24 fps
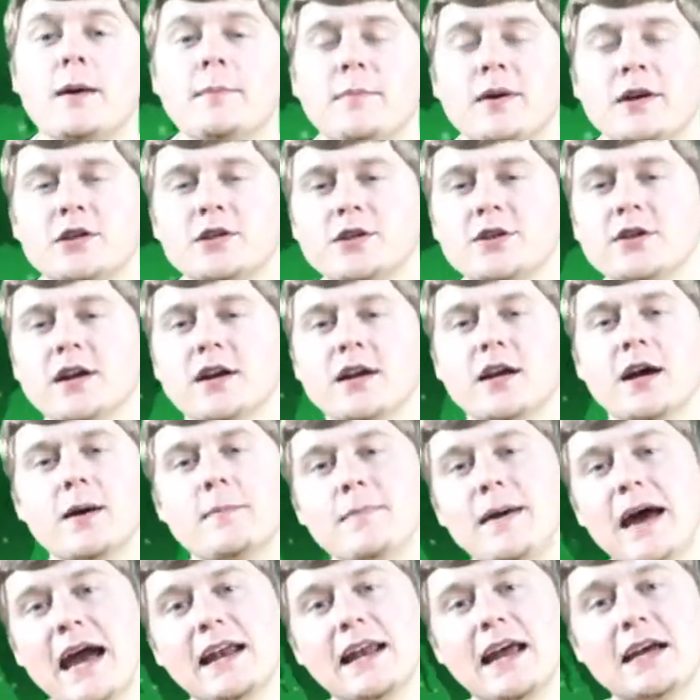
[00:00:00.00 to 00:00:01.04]
Be sure to come
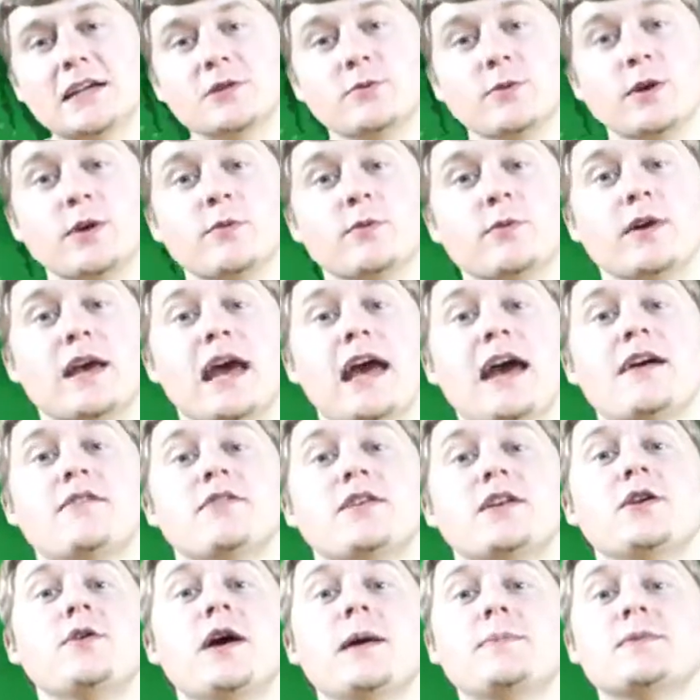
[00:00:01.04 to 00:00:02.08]
back next week when we have a
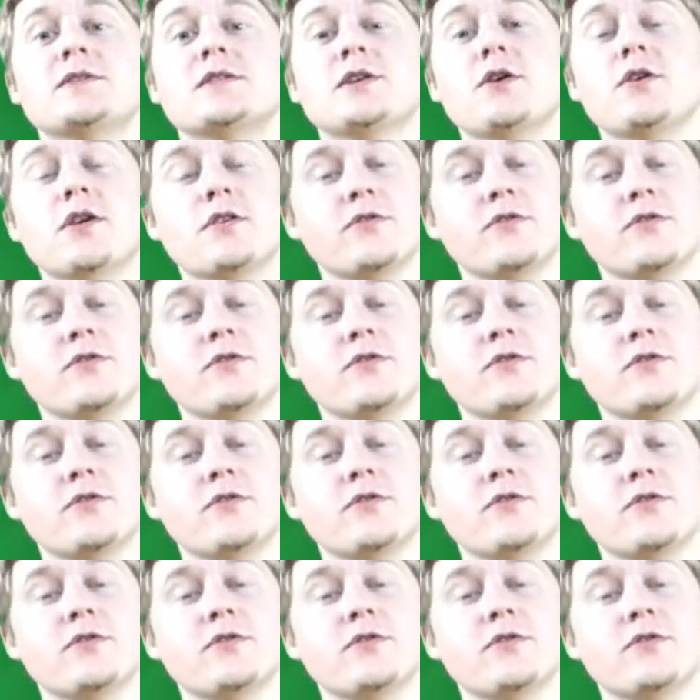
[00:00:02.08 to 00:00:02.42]
new episode